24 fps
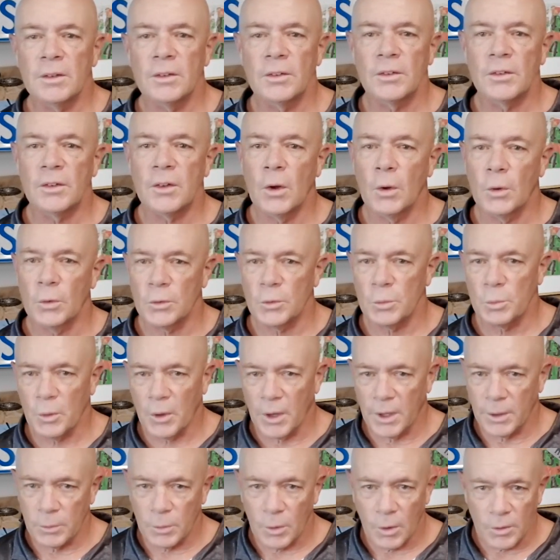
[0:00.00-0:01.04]
This is Coach
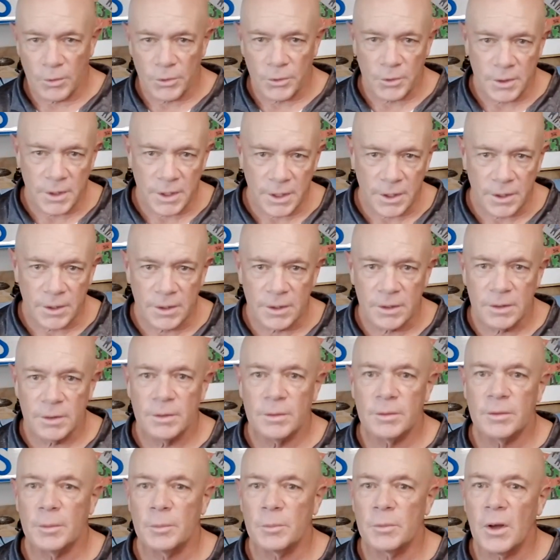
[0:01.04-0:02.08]
Brian Walther here
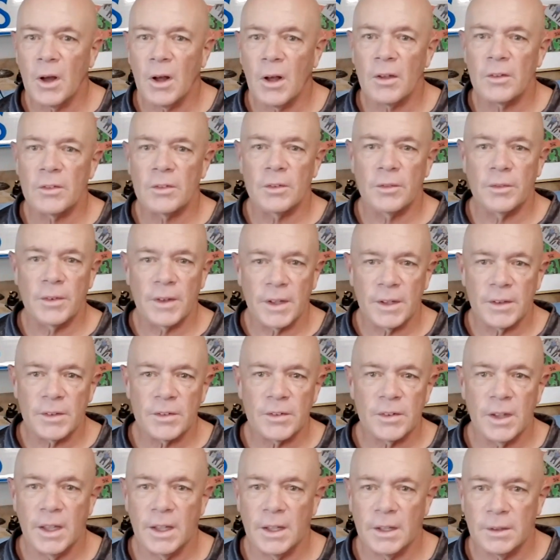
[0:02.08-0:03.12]
from Cause
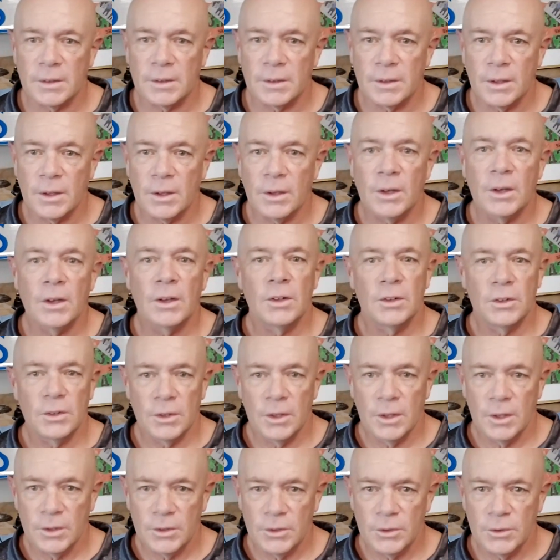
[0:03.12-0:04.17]
Events, and
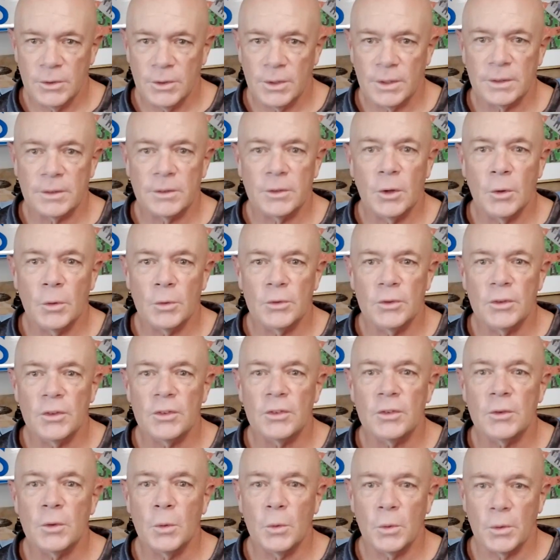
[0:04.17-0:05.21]
you're in
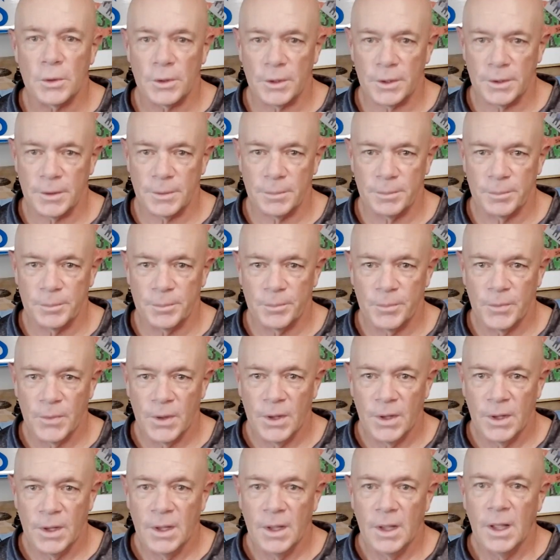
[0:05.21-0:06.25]
Coach's Corner.
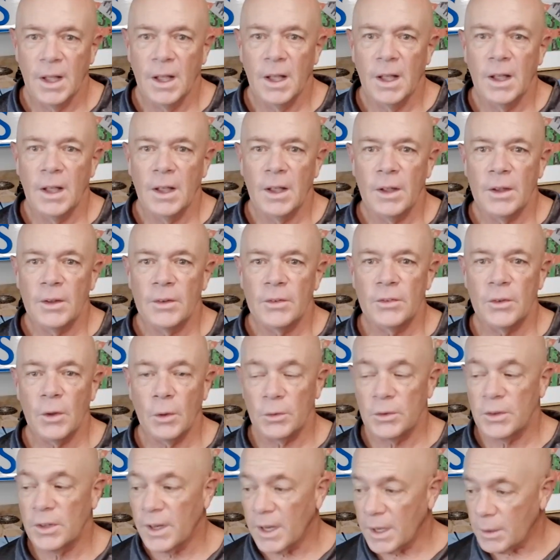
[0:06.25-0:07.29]

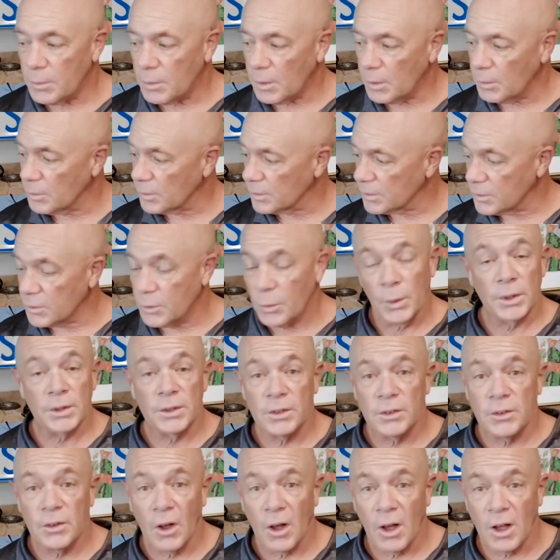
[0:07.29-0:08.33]
So today what we're
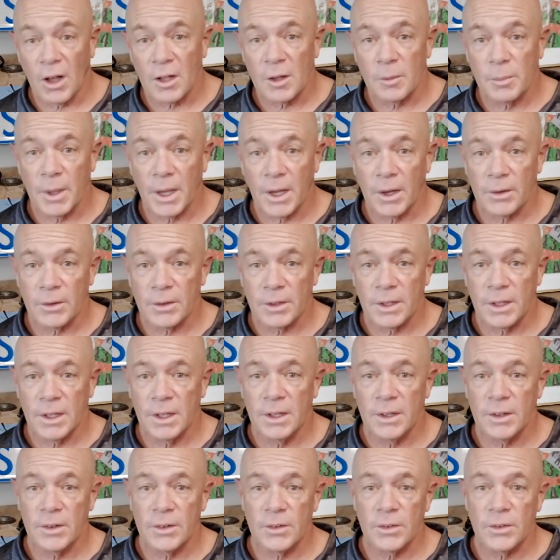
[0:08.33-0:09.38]
going to talk about
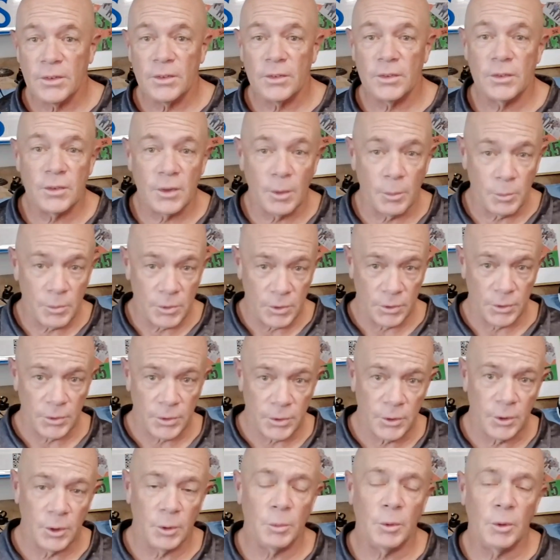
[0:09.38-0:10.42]
is some of your
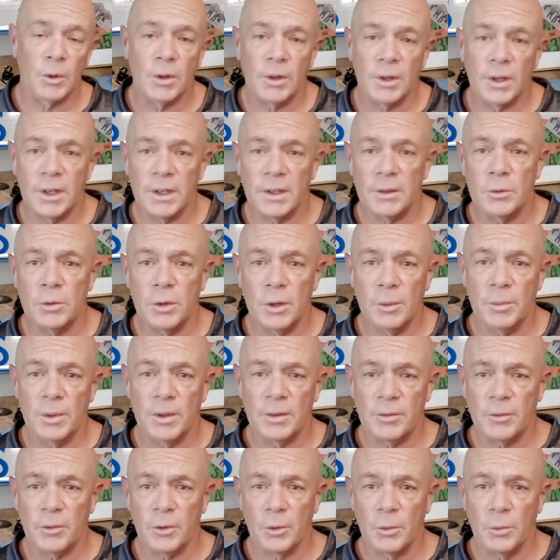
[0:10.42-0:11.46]
thermal
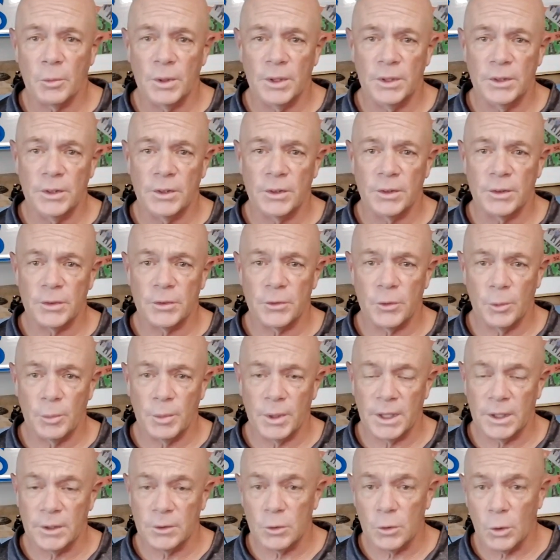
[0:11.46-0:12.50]
equipment for when you're
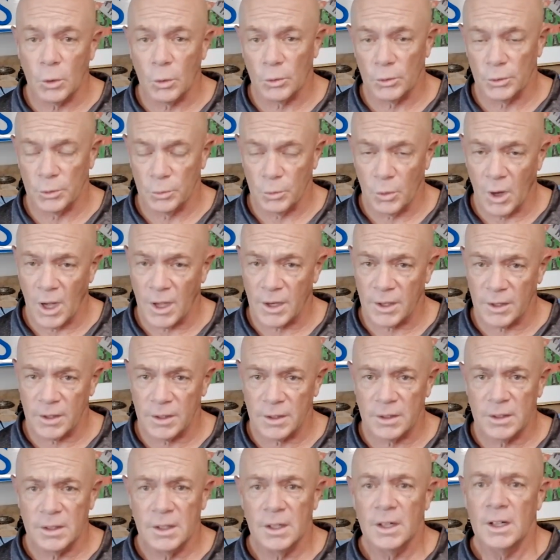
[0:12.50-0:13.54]
swimming in colder
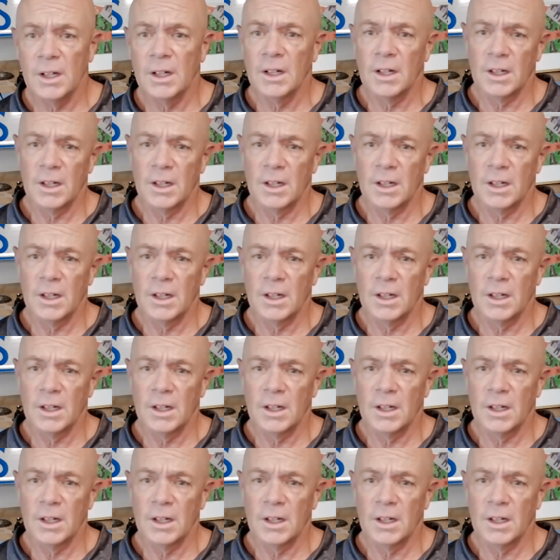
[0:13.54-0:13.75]
water.